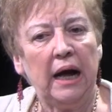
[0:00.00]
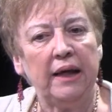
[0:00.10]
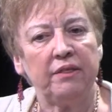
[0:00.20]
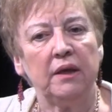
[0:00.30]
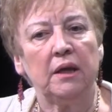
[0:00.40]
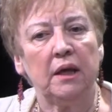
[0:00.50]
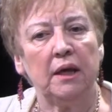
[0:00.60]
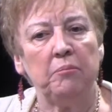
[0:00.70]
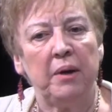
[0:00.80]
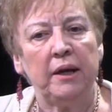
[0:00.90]
I think
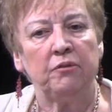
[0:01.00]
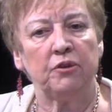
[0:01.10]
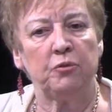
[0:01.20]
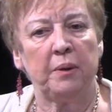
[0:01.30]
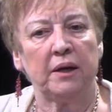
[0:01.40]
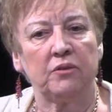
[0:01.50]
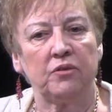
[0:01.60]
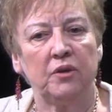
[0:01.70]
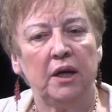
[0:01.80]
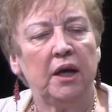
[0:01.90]
in many
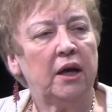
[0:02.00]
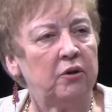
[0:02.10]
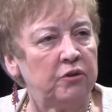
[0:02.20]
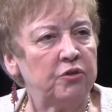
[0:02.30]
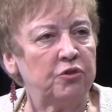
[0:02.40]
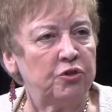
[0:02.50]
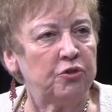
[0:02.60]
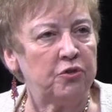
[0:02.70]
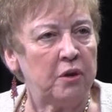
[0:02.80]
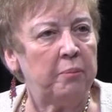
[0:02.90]
respects it also
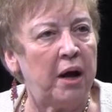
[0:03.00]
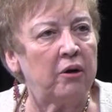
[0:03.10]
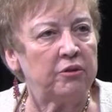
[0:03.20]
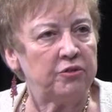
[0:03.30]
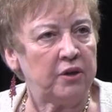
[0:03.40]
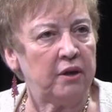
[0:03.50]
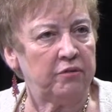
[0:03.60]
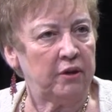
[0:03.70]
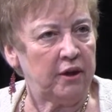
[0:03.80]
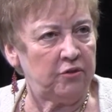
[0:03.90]
shows the hypocrisy of
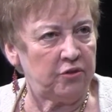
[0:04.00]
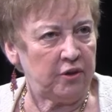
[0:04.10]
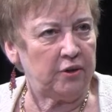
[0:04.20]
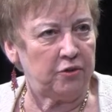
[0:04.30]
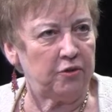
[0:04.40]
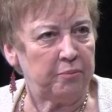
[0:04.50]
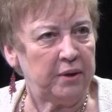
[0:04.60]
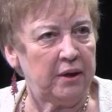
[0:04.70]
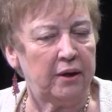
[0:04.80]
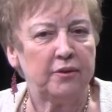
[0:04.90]
the legislature,
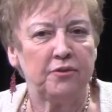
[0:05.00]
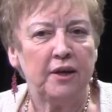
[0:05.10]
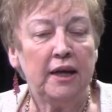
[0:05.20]
because